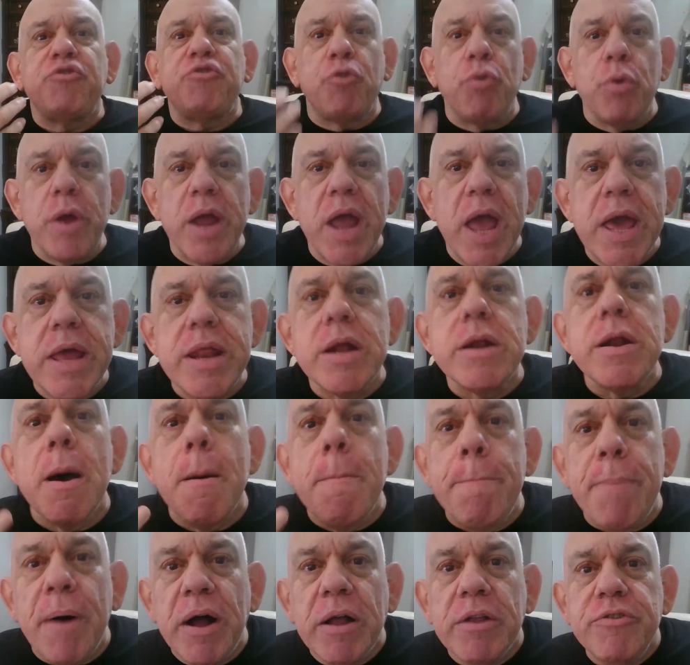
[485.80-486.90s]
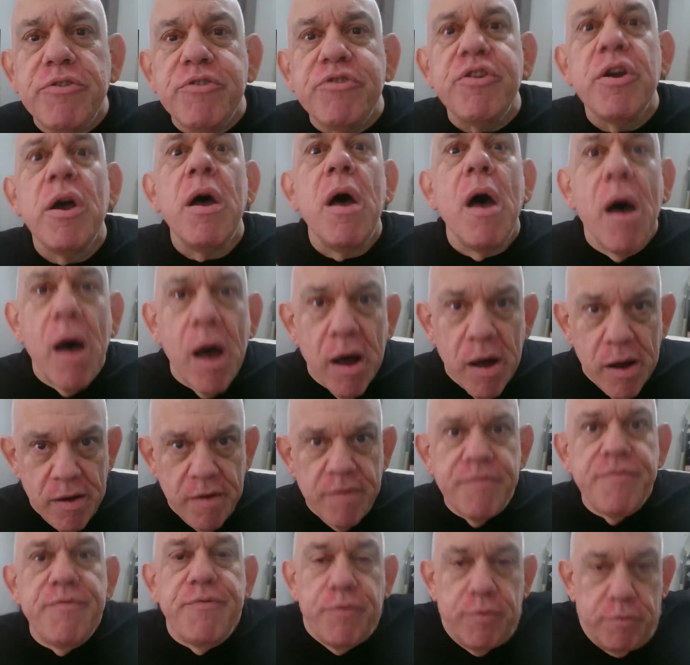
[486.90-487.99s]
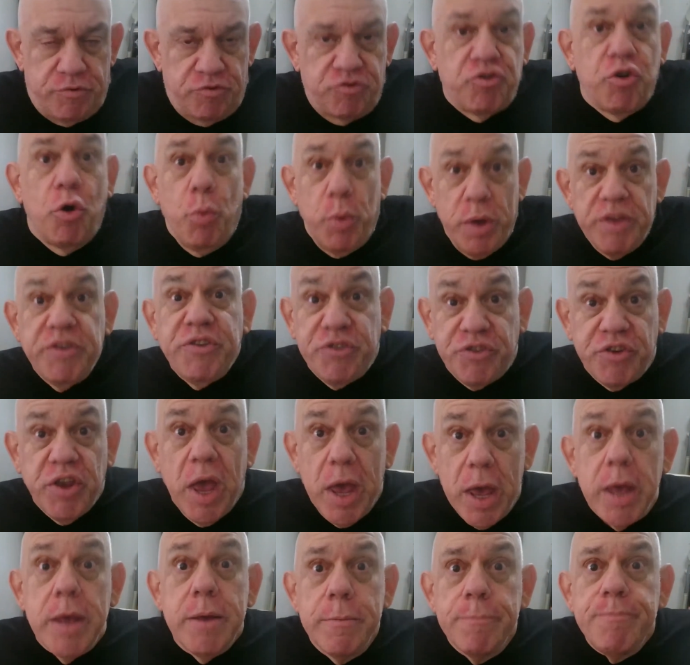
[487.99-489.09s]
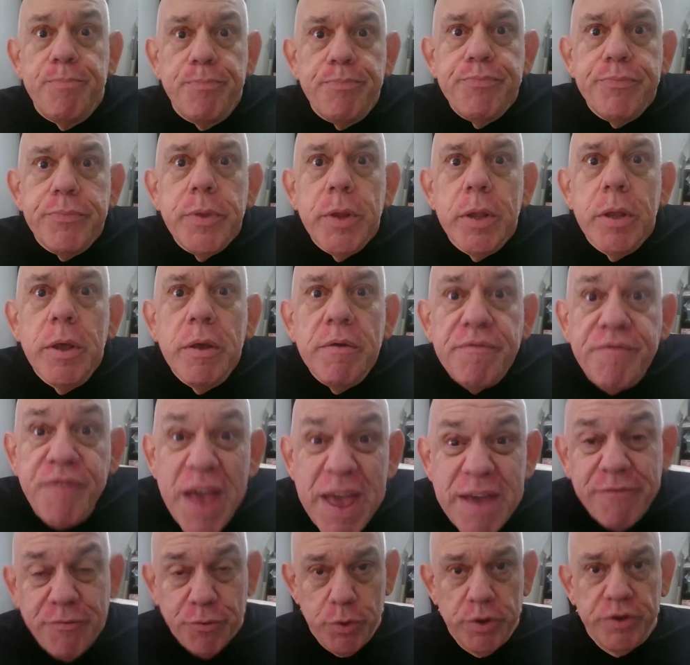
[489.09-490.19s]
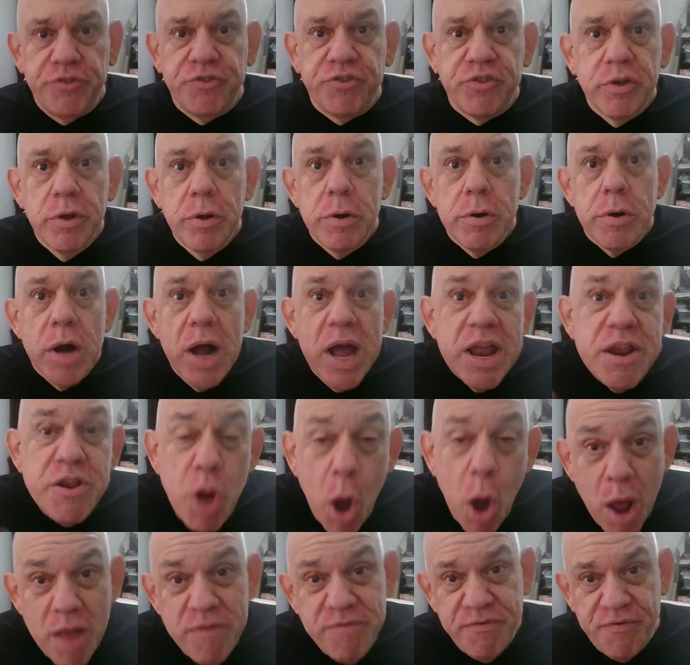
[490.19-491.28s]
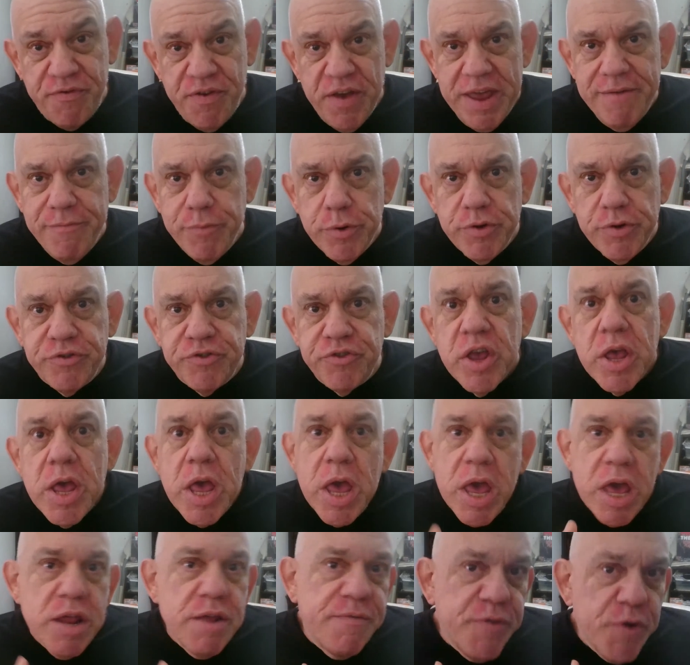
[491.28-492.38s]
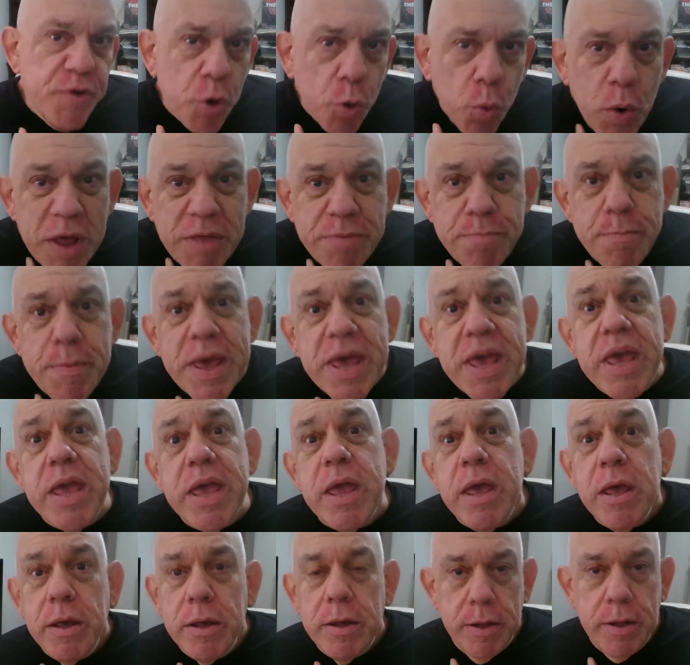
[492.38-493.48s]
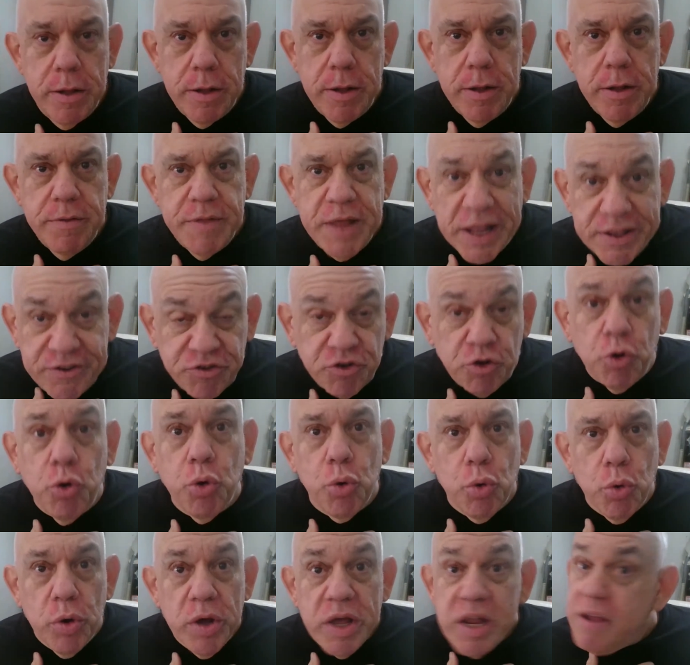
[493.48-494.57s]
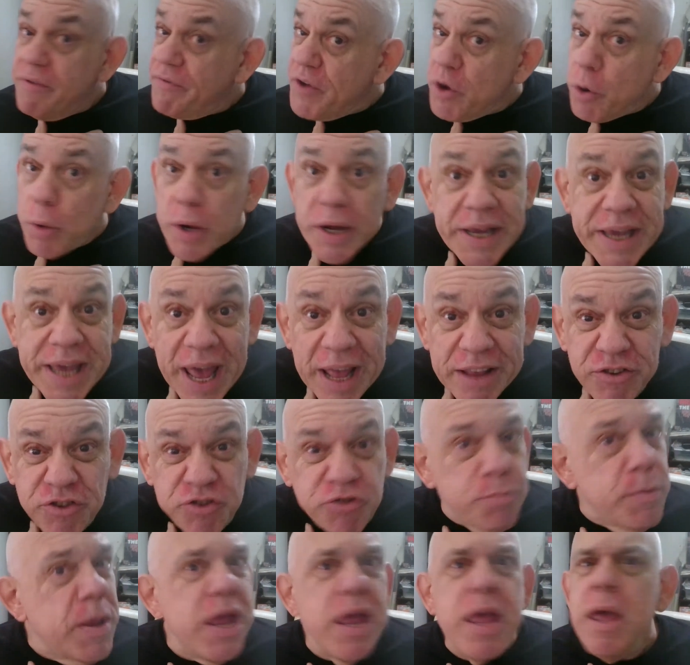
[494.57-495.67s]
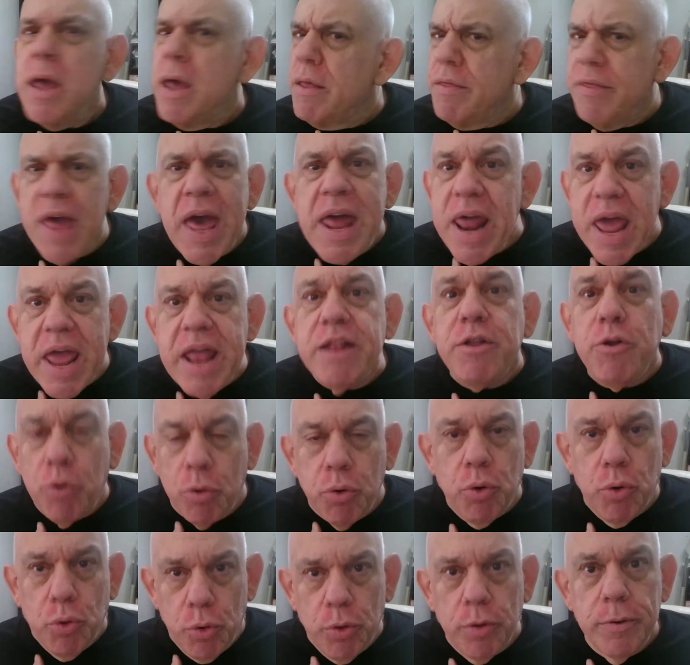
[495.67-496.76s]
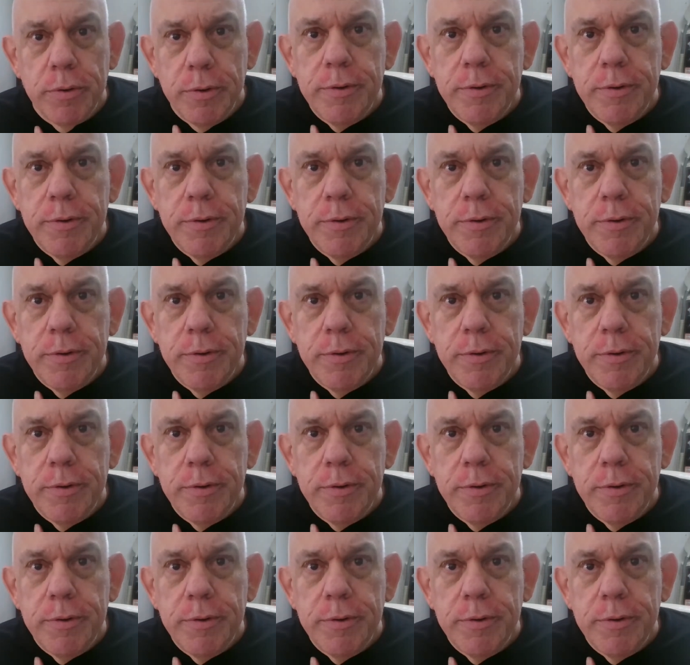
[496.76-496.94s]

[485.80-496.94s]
created a bunch of, shall we say, favorites and non-favorites. And if you're with me, that's cool. And if you're against me, that ain't cool,